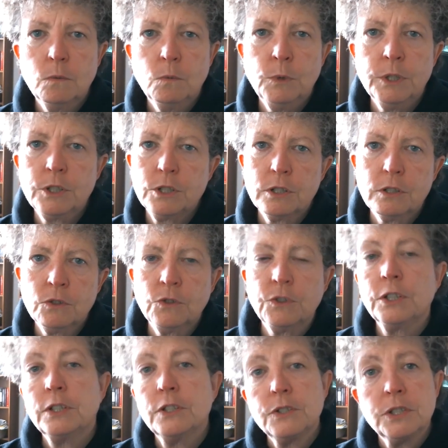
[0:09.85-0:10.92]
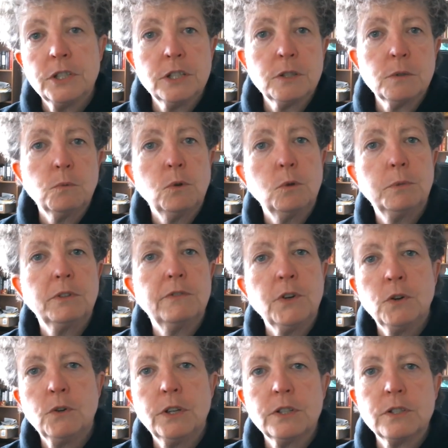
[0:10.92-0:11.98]
which during this season will be
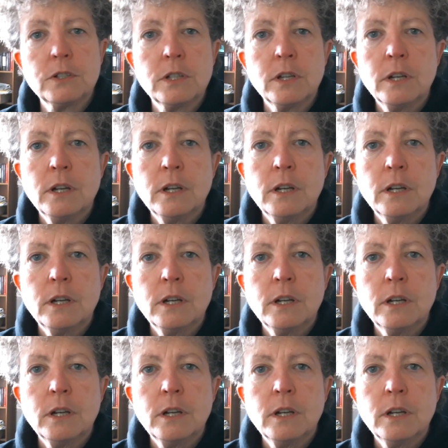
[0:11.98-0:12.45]
focused